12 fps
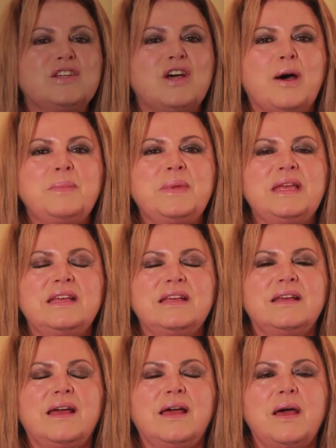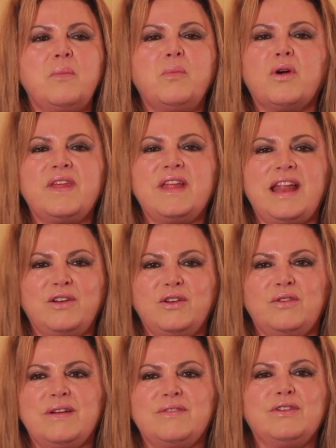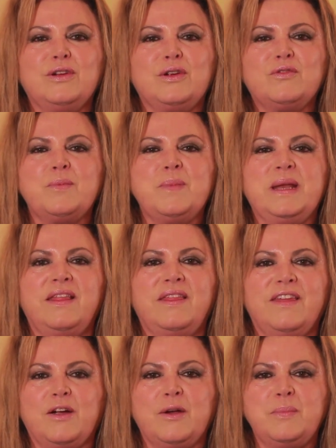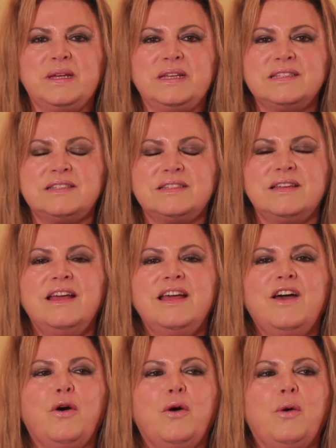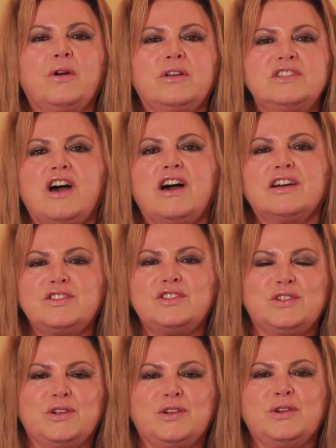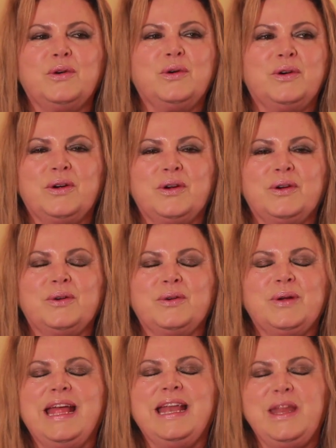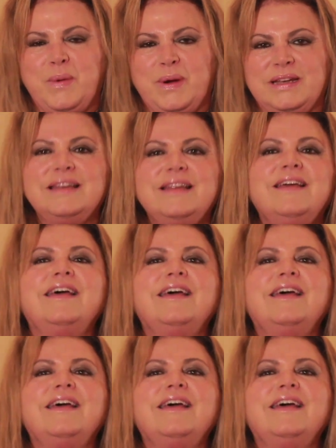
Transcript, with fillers: taught me more than I could have ever learned from any therapist or doctor or anyone.